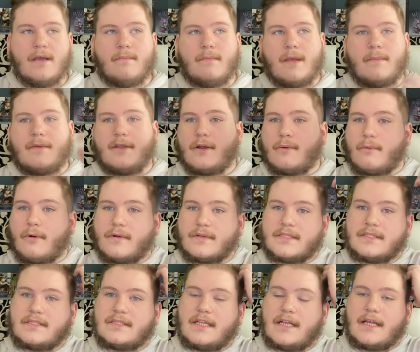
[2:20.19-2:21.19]
Maybe your
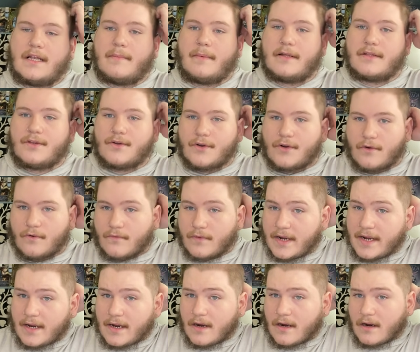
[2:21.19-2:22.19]
person's thinking about their
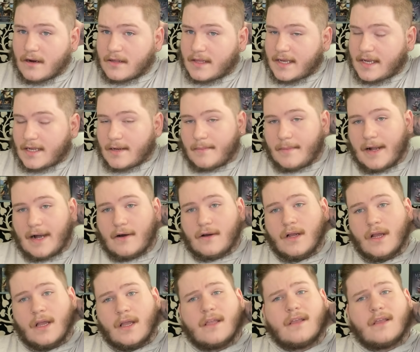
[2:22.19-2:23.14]
career, thinking about,